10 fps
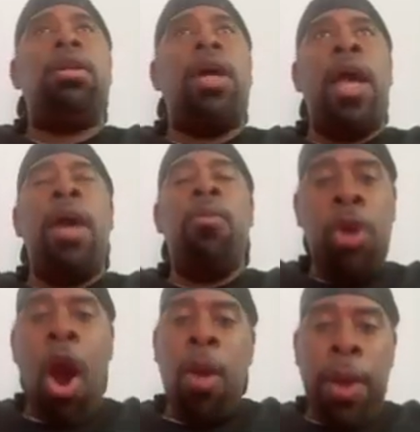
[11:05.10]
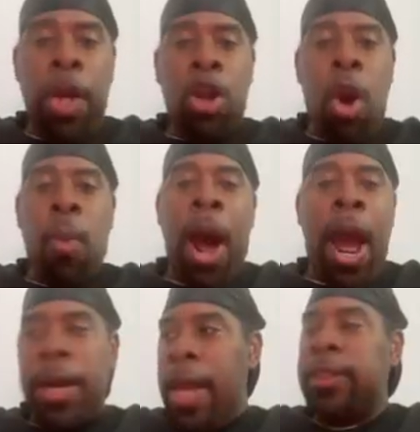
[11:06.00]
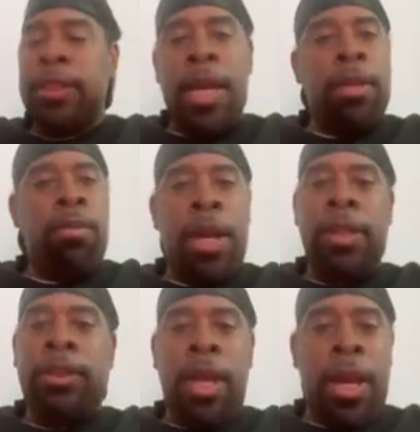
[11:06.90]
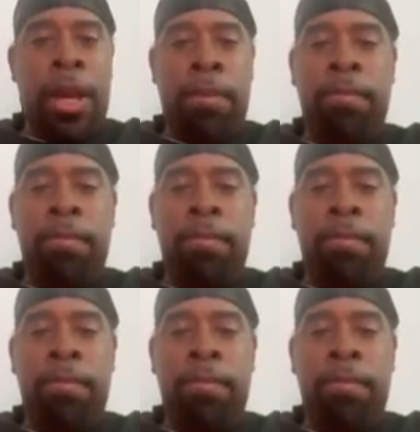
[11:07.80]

And we already know why they said what they said.